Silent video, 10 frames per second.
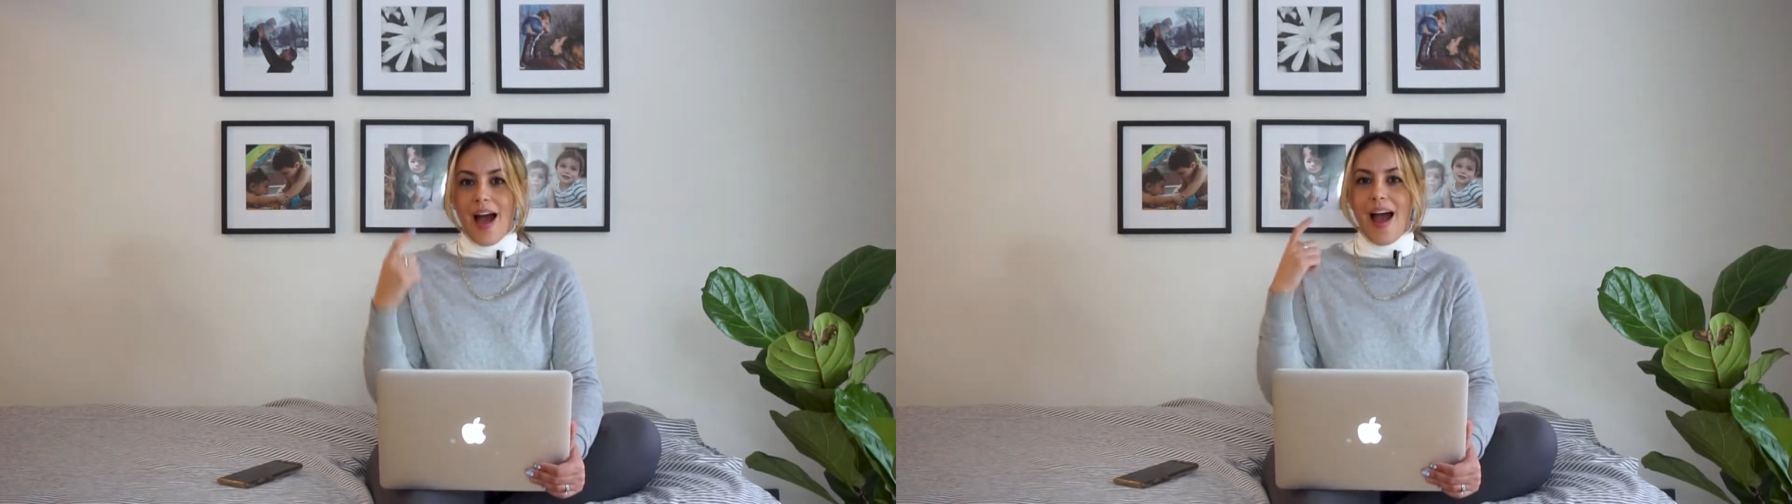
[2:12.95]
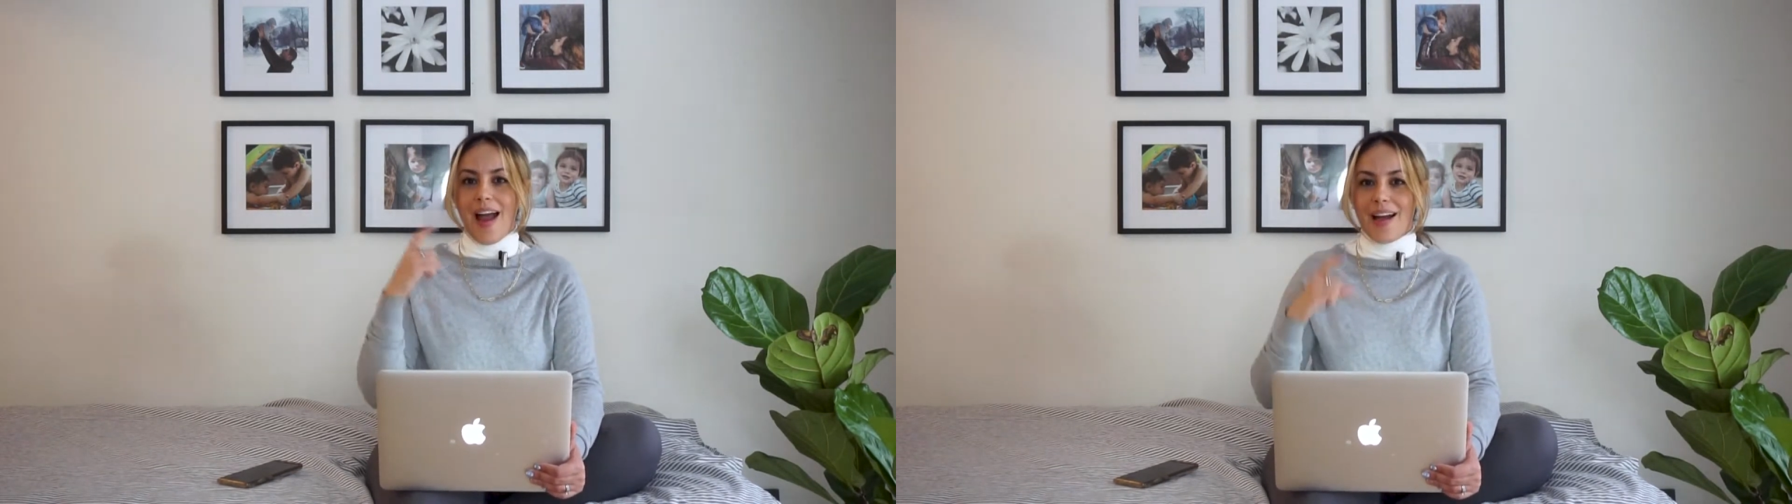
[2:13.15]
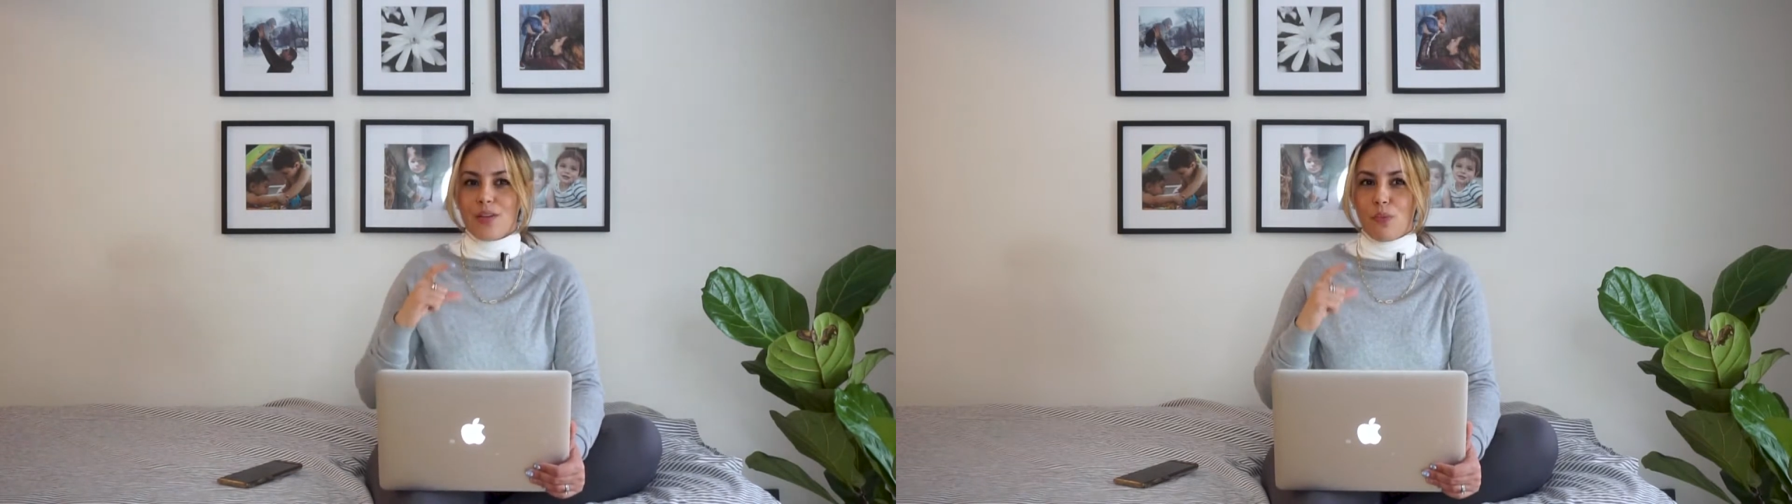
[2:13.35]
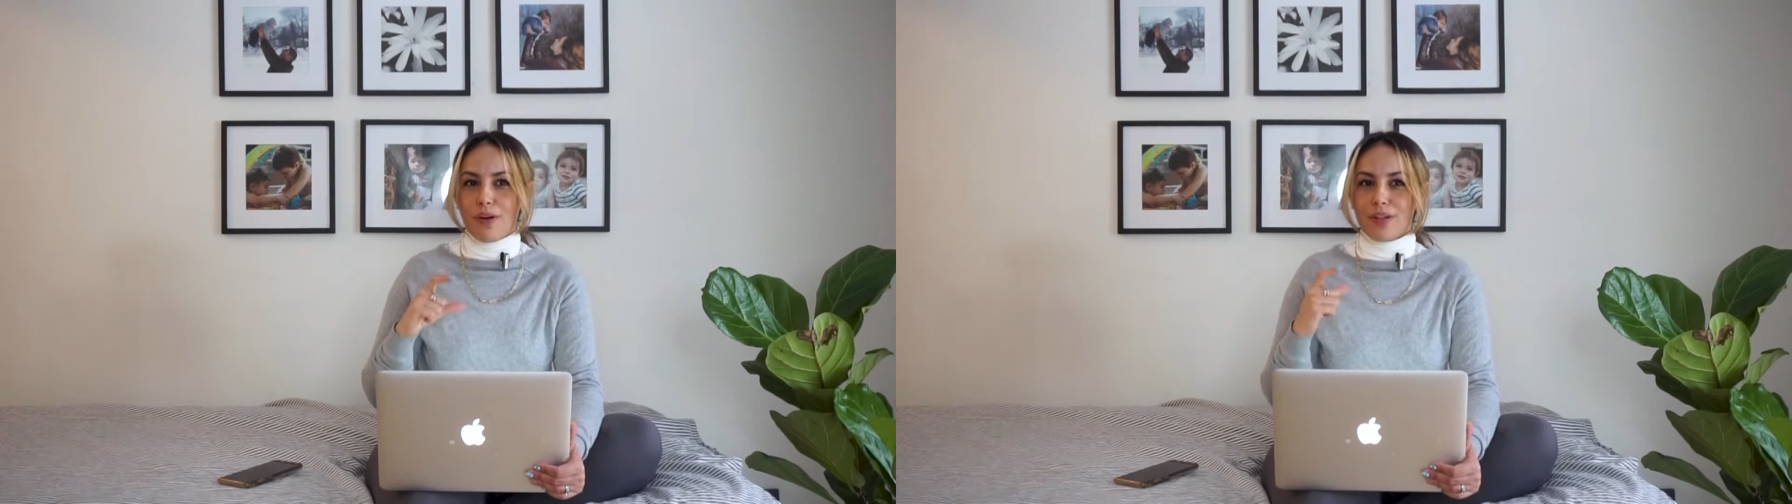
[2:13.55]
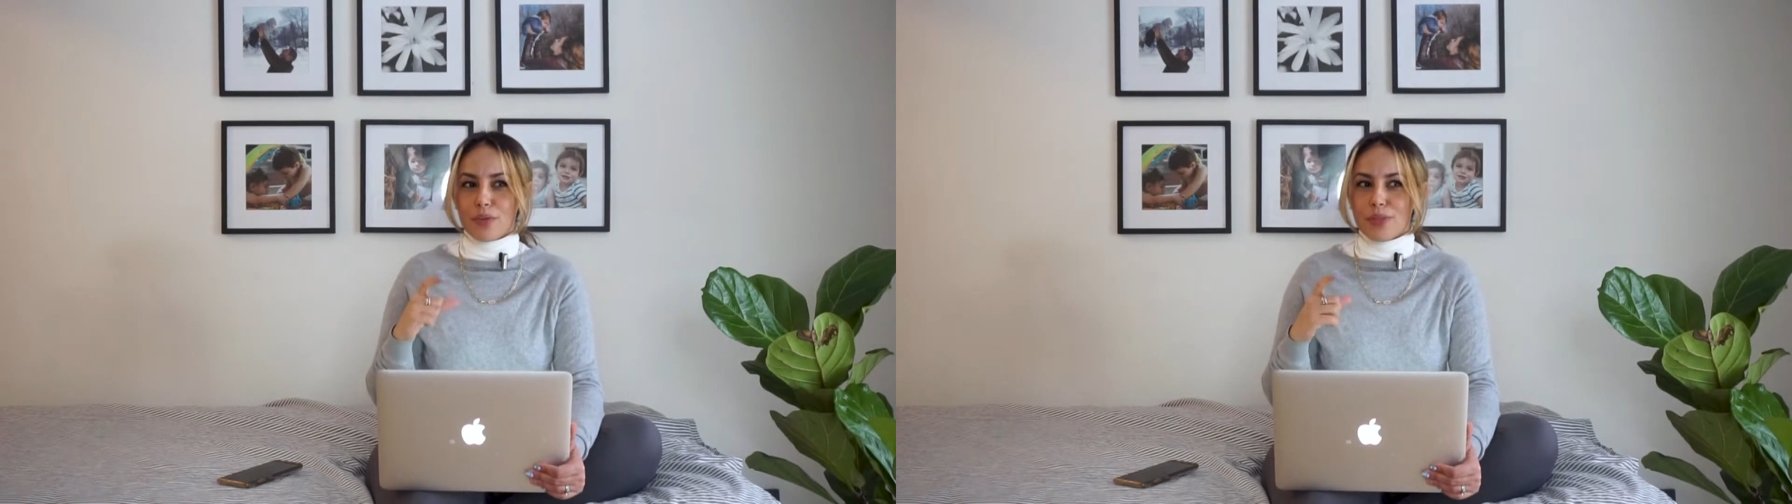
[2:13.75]
I had
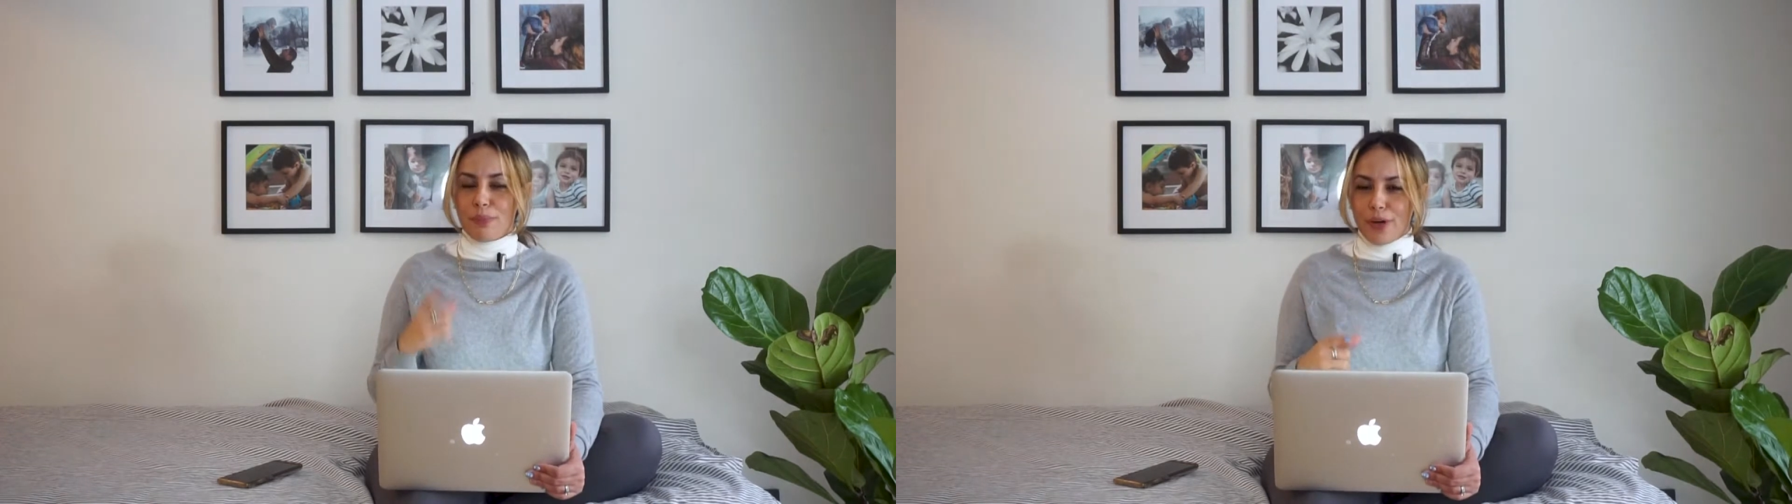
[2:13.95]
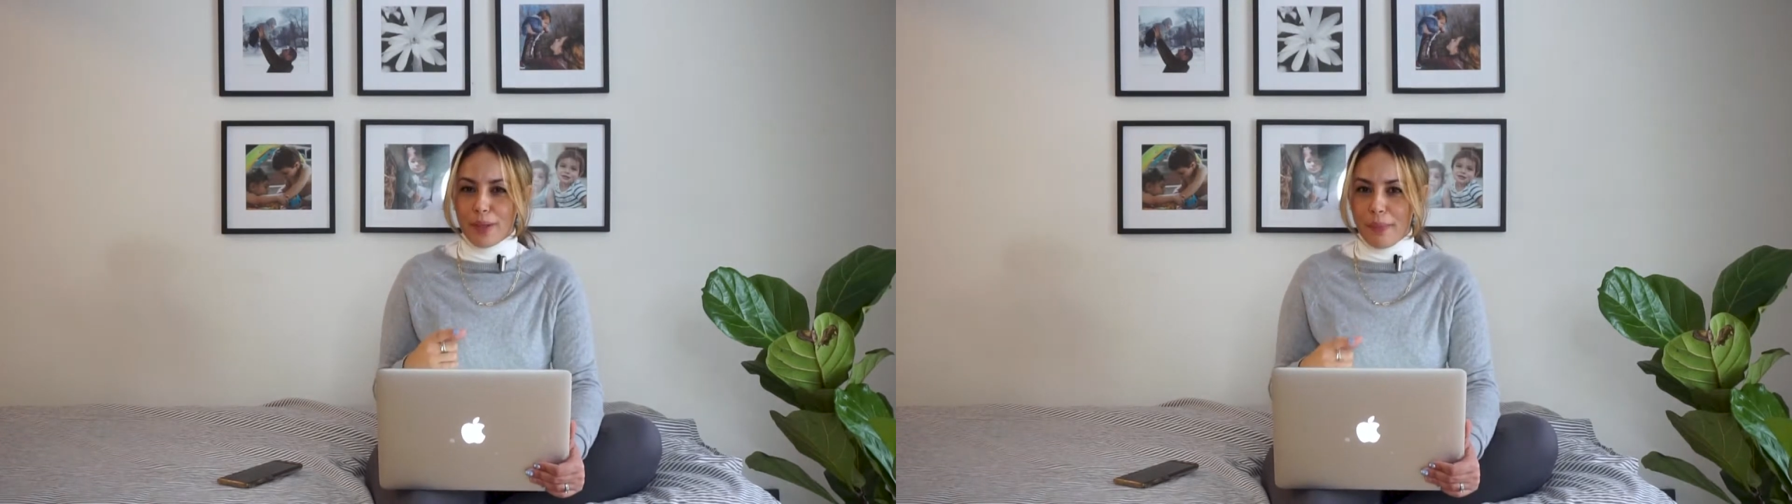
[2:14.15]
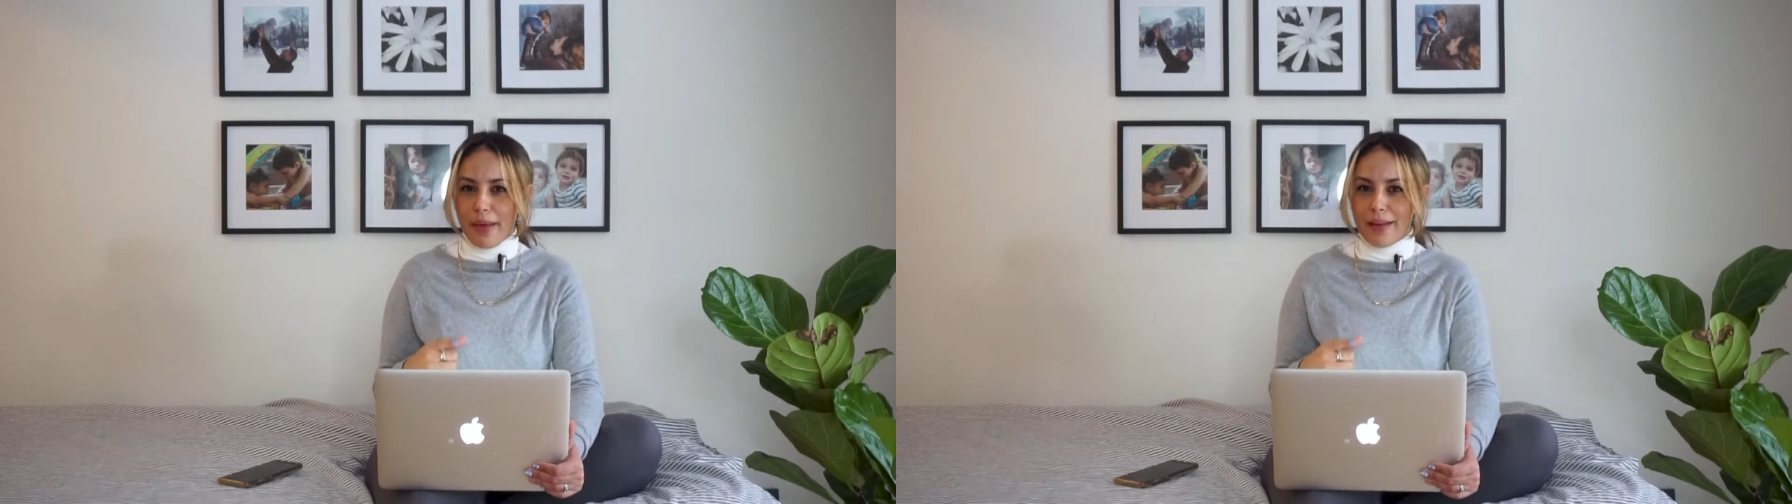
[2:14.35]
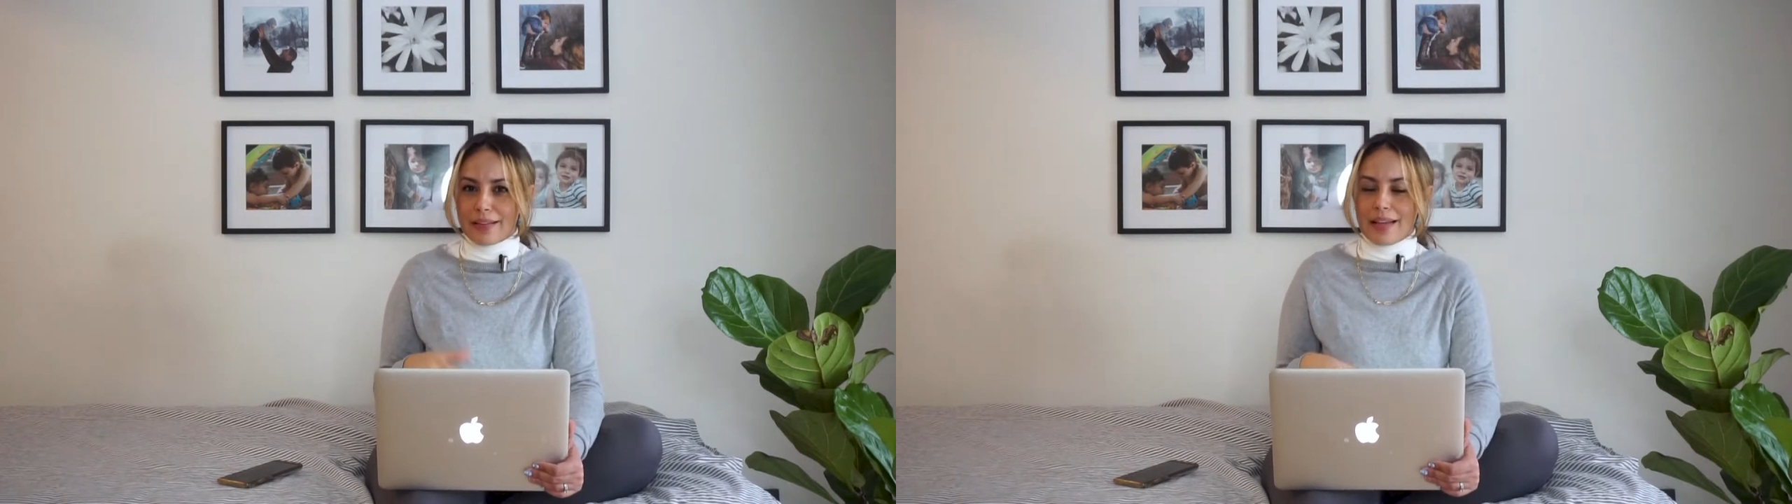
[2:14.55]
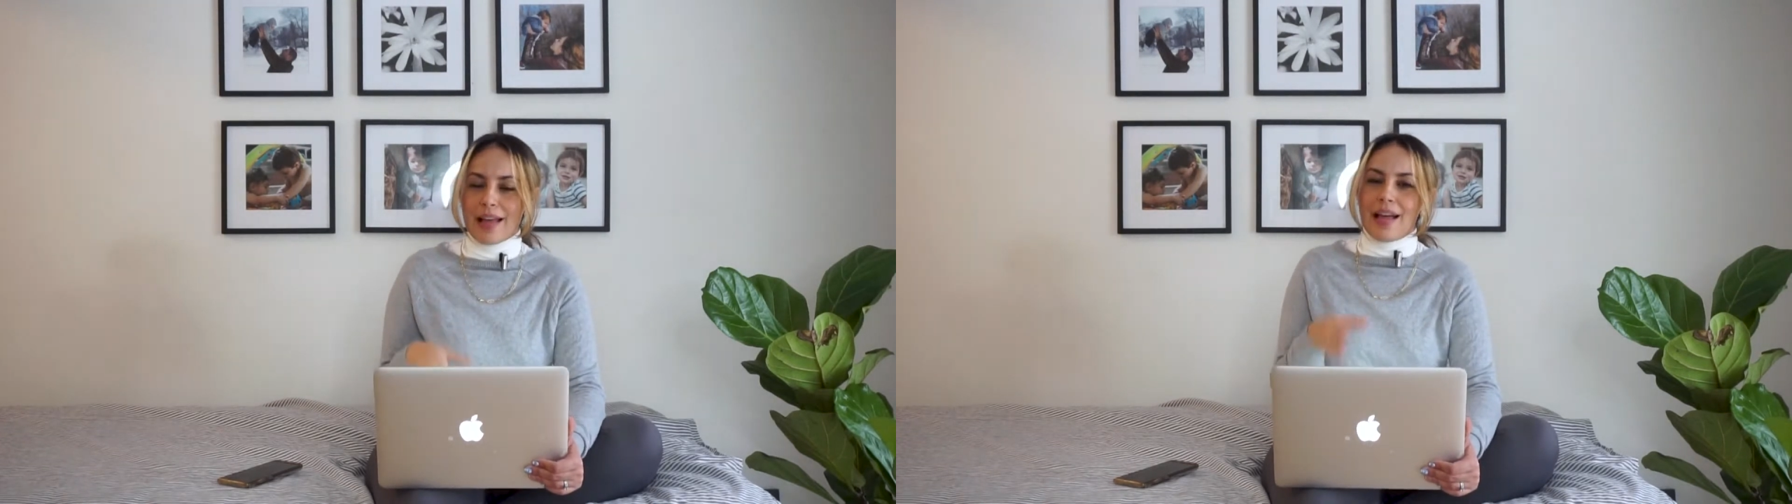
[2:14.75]
one that was pretty
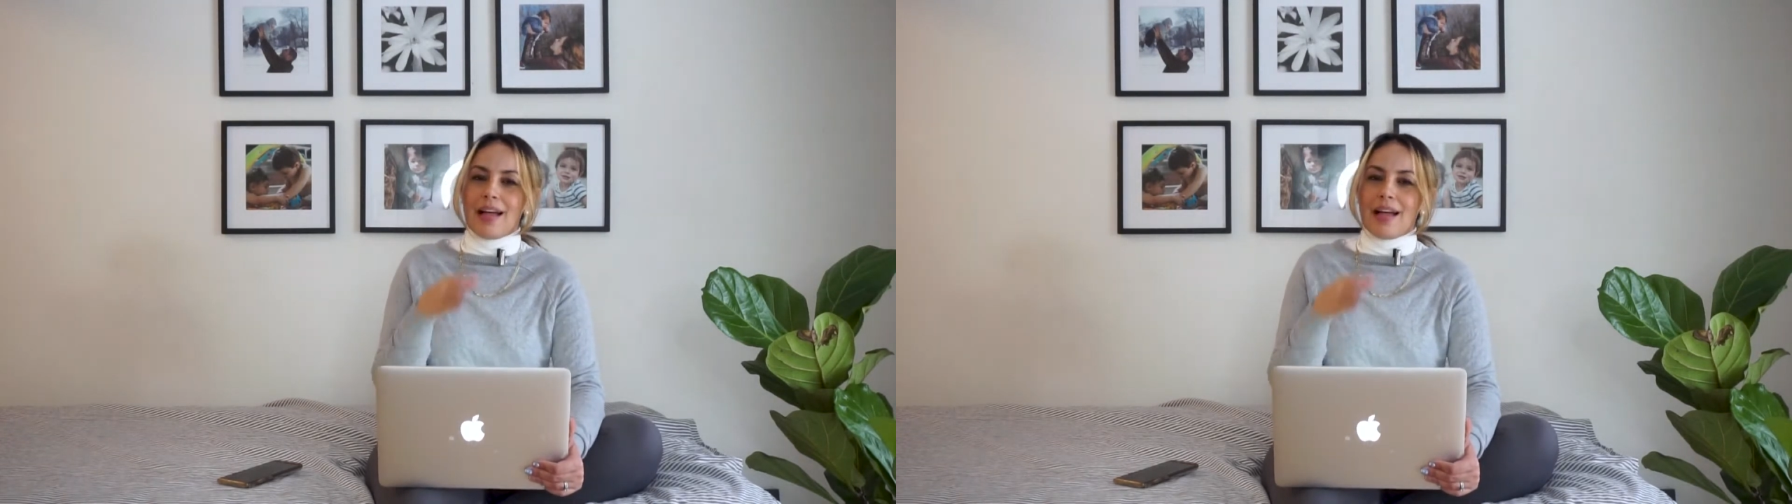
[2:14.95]
big,